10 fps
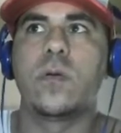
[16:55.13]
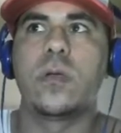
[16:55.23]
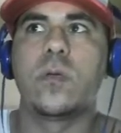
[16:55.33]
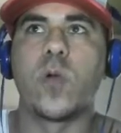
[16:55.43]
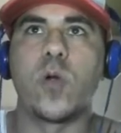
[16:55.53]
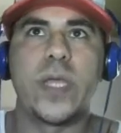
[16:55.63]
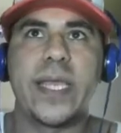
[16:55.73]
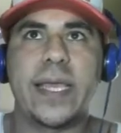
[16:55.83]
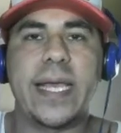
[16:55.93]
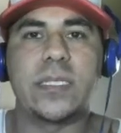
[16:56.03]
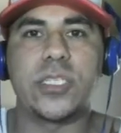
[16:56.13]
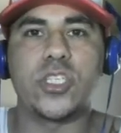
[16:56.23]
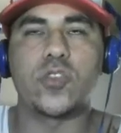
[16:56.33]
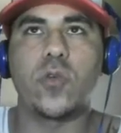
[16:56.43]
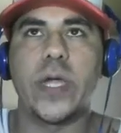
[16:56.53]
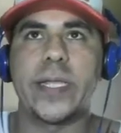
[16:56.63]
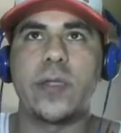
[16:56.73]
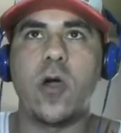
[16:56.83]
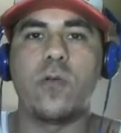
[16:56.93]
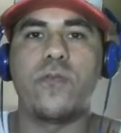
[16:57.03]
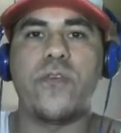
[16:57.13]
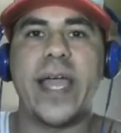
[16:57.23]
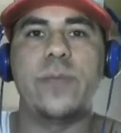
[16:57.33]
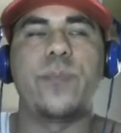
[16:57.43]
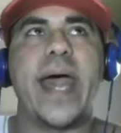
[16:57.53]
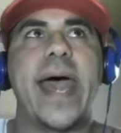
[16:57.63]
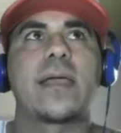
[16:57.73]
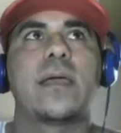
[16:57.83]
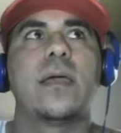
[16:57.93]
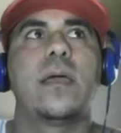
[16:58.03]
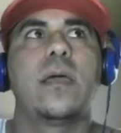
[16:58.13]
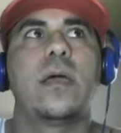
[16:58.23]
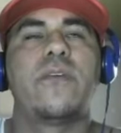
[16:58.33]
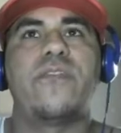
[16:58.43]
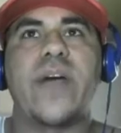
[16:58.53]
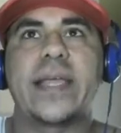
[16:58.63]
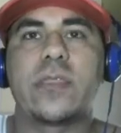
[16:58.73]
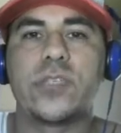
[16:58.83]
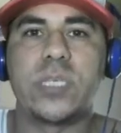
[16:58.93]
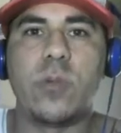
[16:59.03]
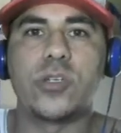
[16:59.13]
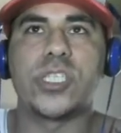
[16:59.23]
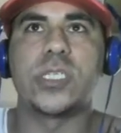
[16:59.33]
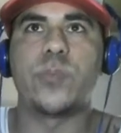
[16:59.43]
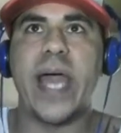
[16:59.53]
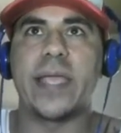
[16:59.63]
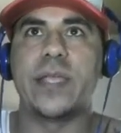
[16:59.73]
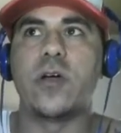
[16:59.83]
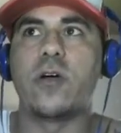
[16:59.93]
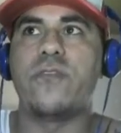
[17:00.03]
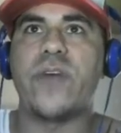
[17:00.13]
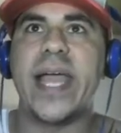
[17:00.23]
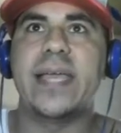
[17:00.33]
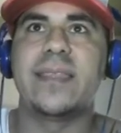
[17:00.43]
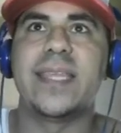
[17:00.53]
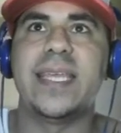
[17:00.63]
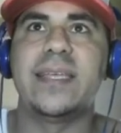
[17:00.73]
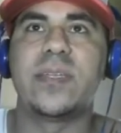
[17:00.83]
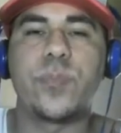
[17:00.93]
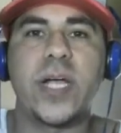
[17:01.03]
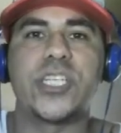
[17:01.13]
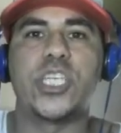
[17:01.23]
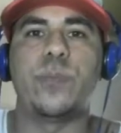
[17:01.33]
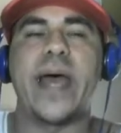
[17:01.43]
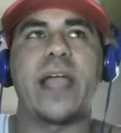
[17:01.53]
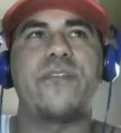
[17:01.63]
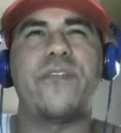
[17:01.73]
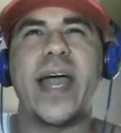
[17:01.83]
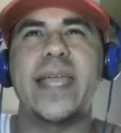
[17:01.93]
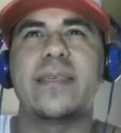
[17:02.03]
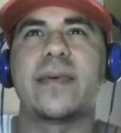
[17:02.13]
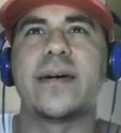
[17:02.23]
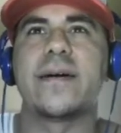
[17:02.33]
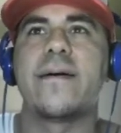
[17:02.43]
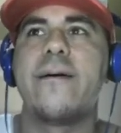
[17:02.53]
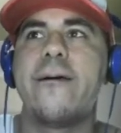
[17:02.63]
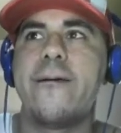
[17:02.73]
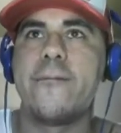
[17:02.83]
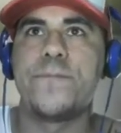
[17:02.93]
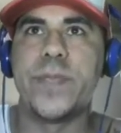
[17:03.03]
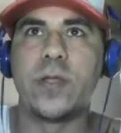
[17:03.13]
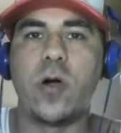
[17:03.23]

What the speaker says: where we can get destroyed. No, fight back. Fight those emotions back. You know, fight the depression back. Fight the, you know,